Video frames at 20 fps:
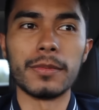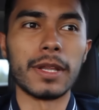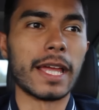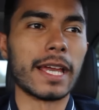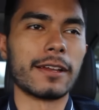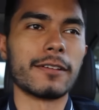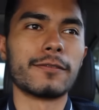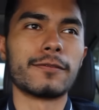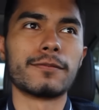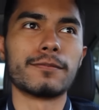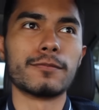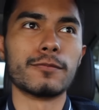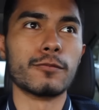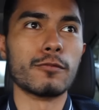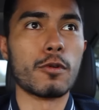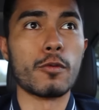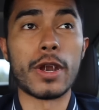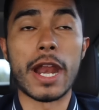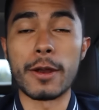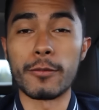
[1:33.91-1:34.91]
Like
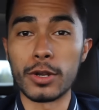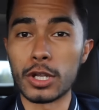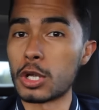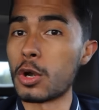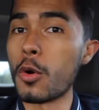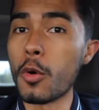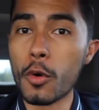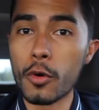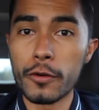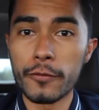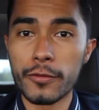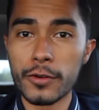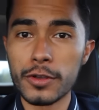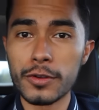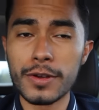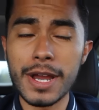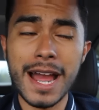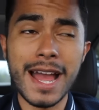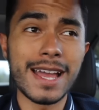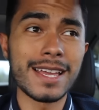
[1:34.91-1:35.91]
when I record for
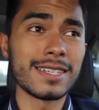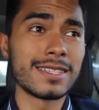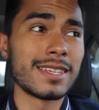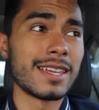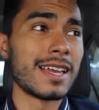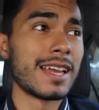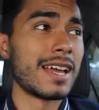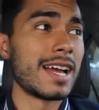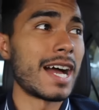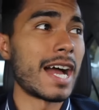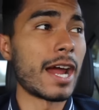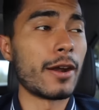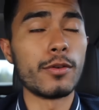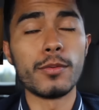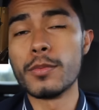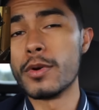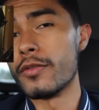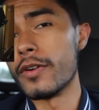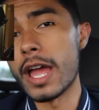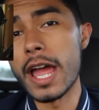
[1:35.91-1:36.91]
you guys, I
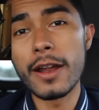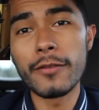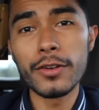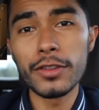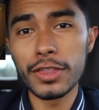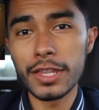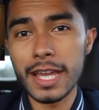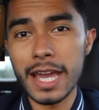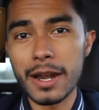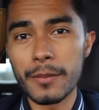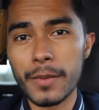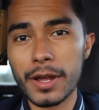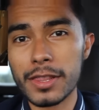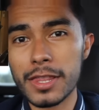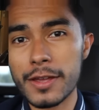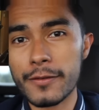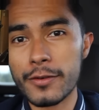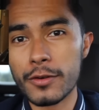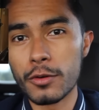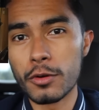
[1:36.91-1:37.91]
remove everything out of my
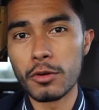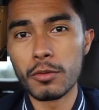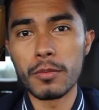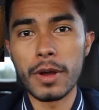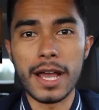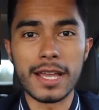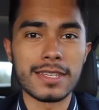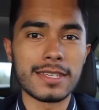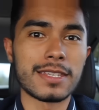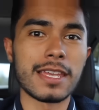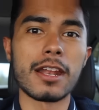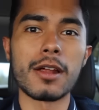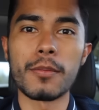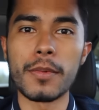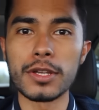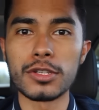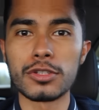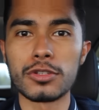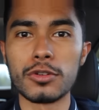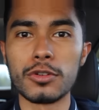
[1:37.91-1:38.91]
living room. I set up
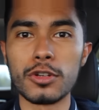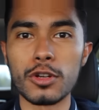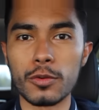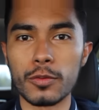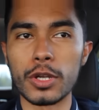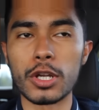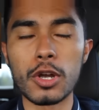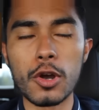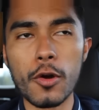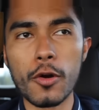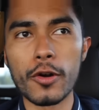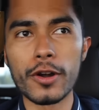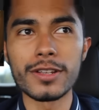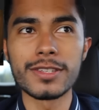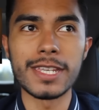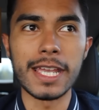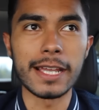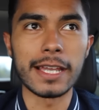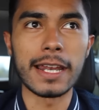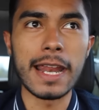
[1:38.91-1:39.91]
my studio
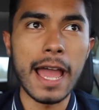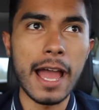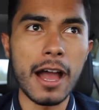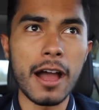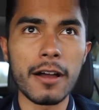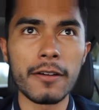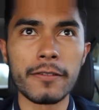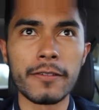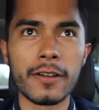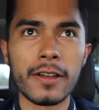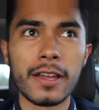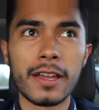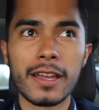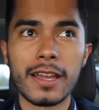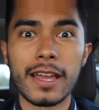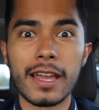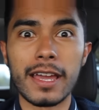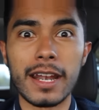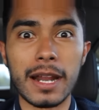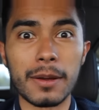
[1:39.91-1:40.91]
record, take it off,
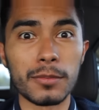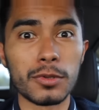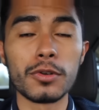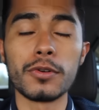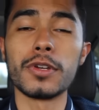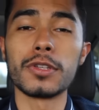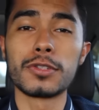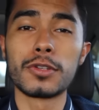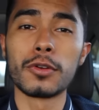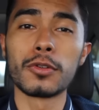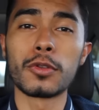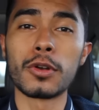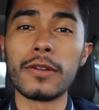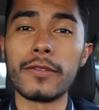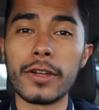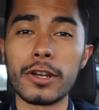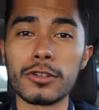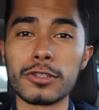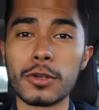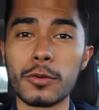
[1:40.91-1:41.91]
and I'm doing two, three
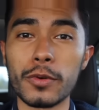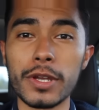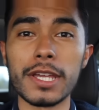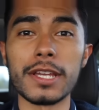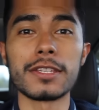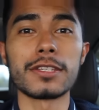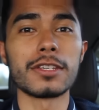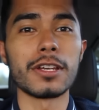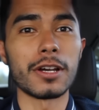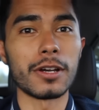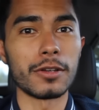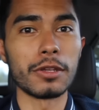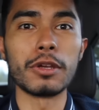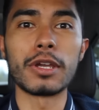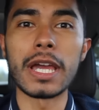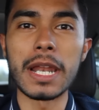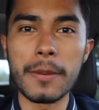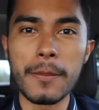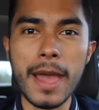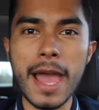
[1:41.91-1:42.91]
videos a week. So you
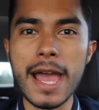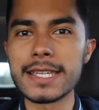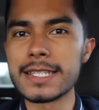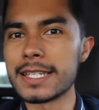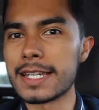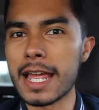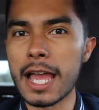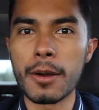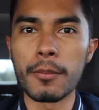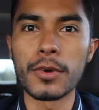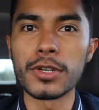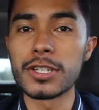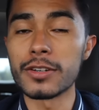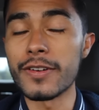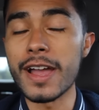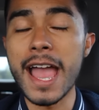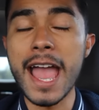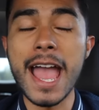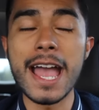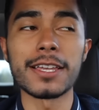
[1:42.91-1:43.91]
can imagine how much of
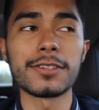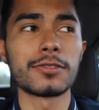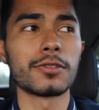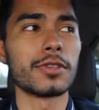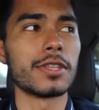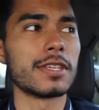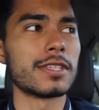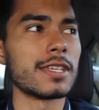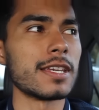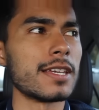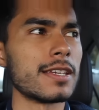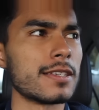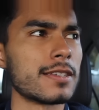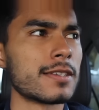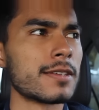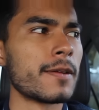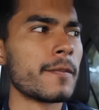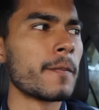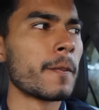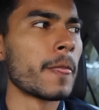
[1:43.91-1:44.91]
a hassle this is.